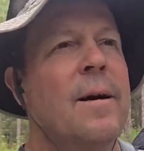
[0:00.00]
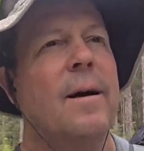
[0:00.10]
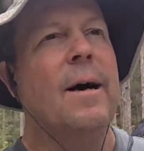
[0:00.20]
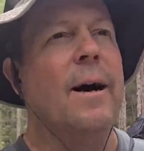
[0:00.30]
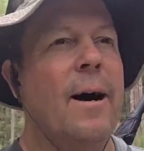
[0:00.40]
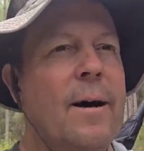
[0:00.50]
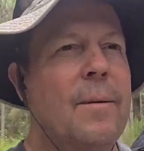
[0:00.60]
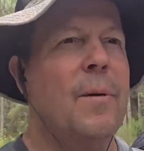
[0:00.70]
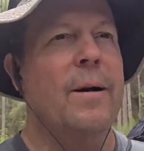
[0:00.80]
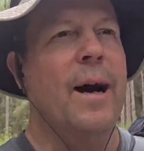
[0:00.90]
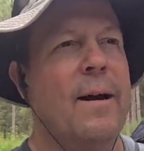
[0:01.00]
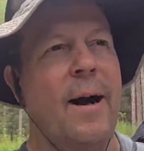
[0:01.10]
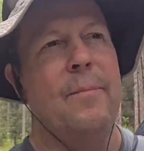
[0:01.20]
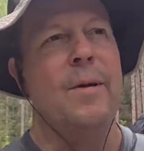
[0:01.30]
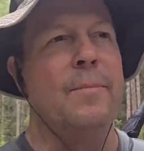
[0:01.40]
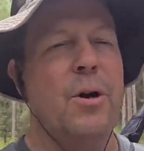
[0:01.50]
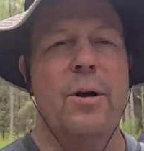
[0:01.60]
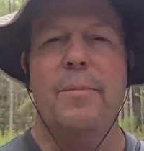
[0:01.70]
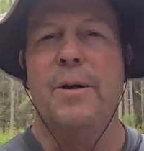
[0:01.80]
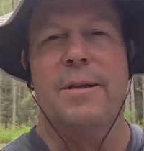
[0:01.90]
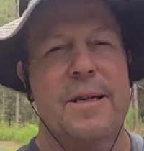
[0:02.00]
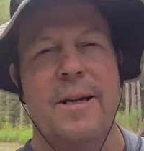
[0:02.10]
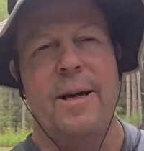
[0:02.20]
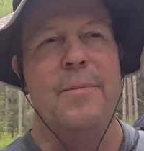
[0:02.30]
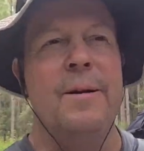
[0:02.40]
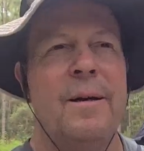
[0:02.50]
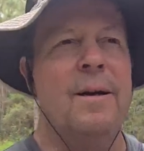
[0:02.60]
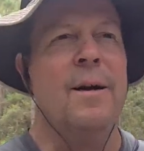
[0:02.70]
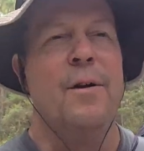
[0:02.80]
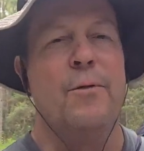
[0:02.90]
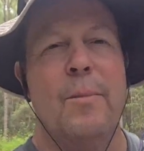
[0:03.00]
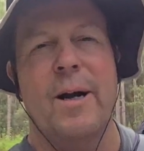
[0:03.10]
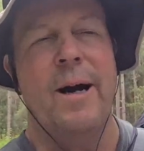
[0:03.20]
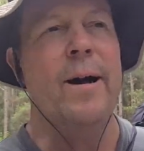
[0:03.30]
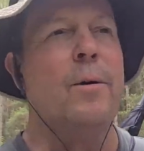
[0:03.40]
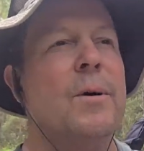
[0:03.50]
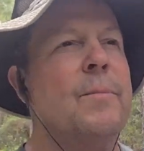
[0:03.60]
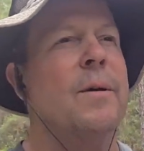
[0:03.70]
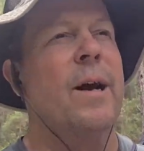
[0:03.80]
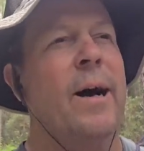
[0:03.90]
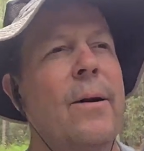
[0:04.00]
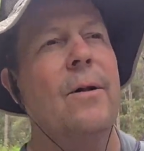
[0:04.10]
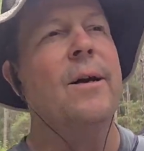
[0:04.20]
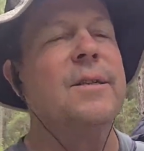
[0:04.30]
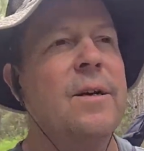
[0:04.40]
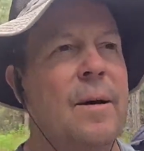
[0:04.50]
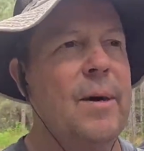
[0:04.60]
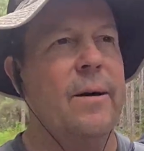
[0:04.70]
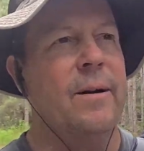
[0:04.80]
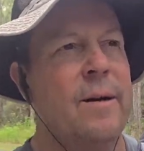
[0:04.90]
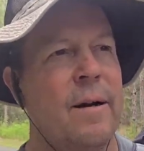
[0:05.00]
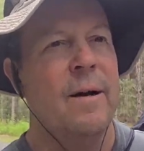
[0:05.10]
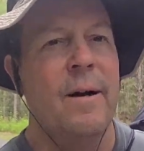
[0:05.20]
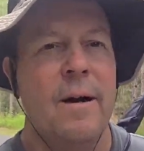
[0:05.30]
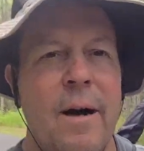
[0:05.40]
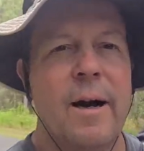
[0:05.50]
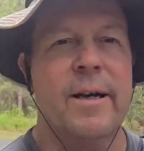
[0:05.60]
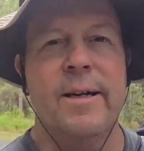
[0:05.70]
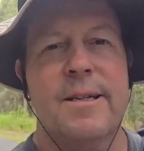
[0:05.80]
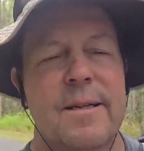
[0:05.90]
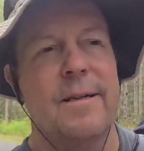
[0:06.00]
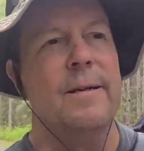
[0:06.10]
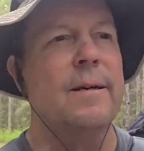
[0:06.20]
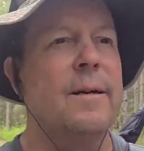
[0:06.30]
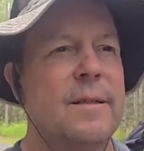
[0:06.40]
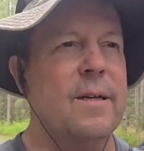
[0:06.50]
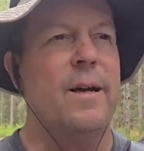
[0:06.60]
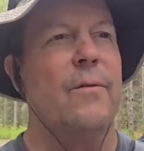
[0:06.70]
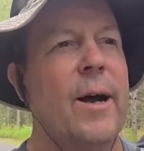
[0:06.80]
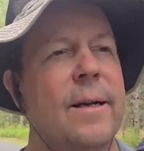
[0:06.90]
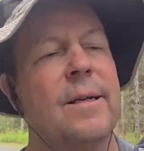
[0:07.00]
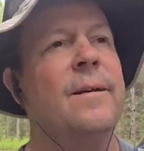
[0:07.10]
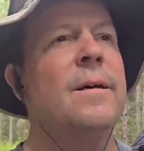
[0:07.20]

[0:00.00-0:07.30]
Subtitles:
But it could be the same for McConnell. But McConnell has come out against the SAVE Act.